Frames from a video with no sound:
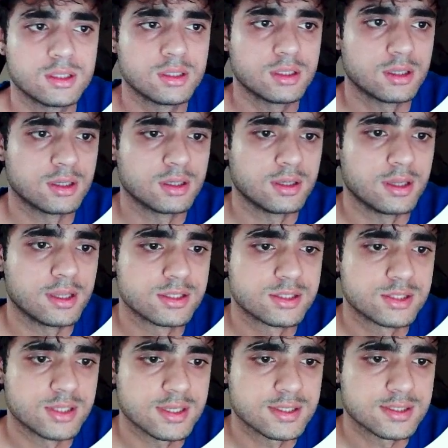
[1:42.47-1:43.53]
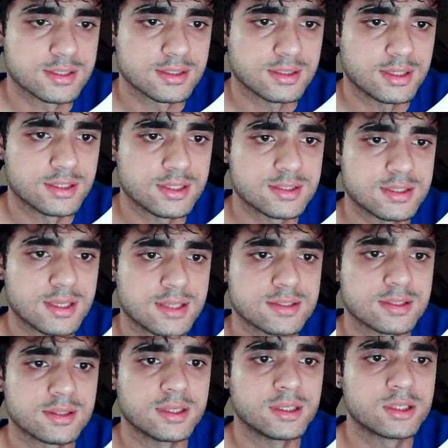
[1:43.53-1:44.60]
It just sends the
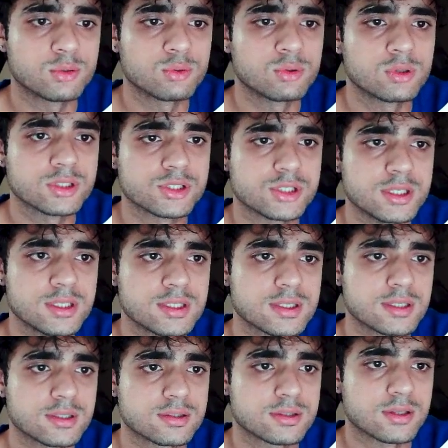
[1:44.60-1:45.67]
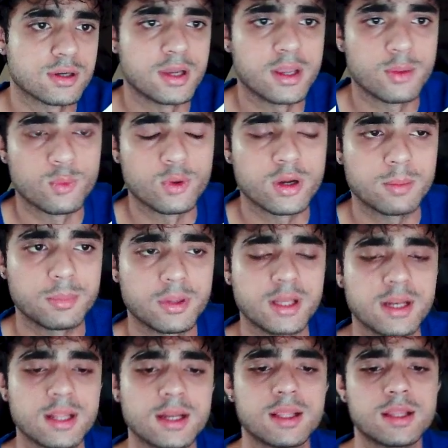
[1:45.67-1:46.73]
lead to Google Sheets, so it won't update
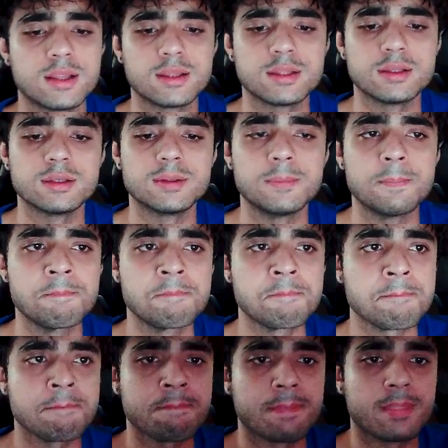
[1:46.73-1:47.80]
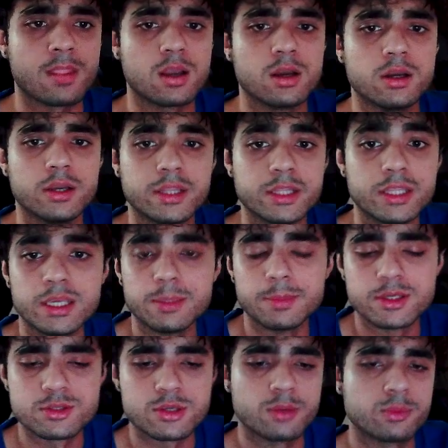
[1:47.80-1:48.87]
it in the email.
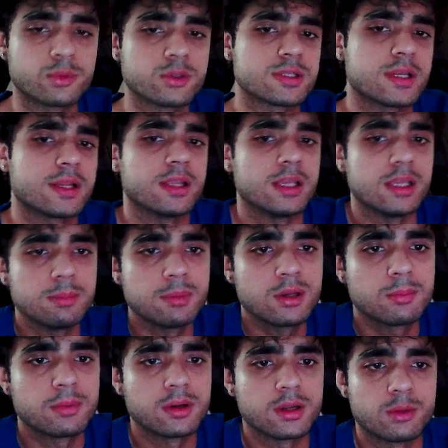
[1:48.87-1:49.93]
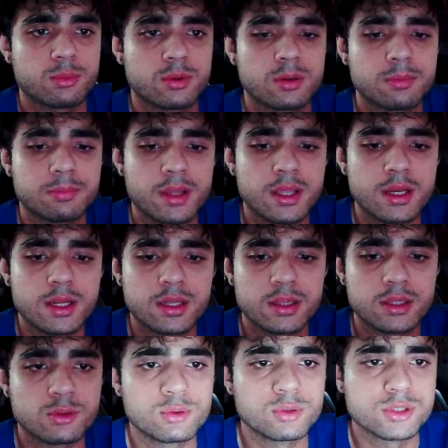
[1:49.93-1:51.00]
So it won't send an email, but it will update it in
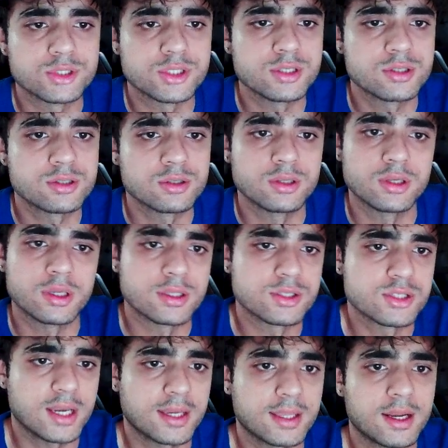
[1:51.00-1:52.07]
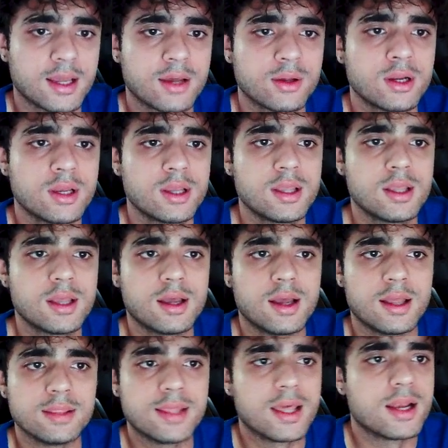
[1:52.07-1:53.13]
the Google Sheets, so you can check it out
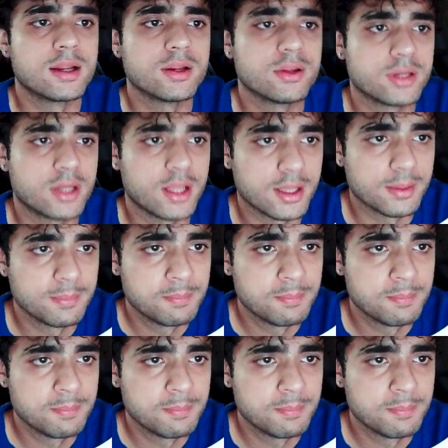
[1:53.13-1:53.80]
at the end of the day.